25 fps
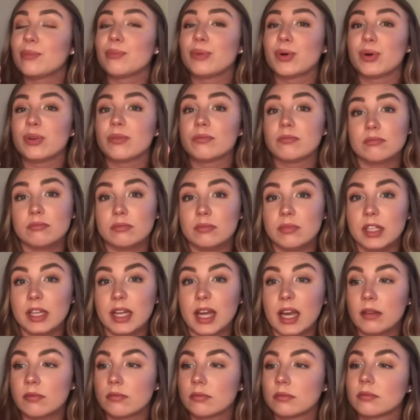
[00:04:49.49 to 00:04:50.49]
but you
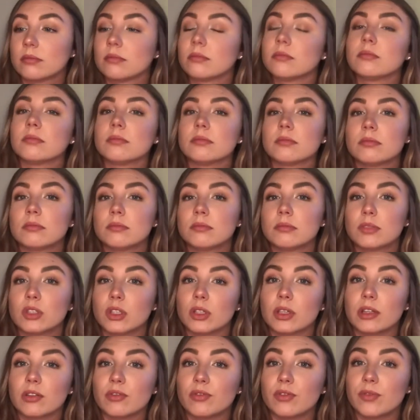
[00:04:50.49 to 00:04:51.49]
can. A
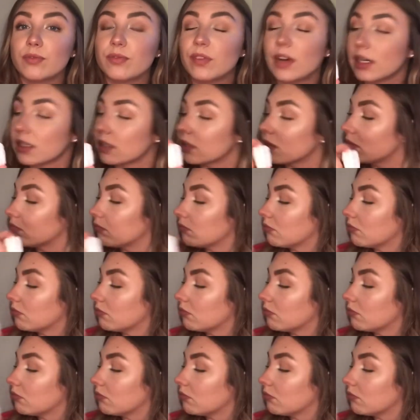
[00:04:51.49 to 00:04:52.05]
little fun fact.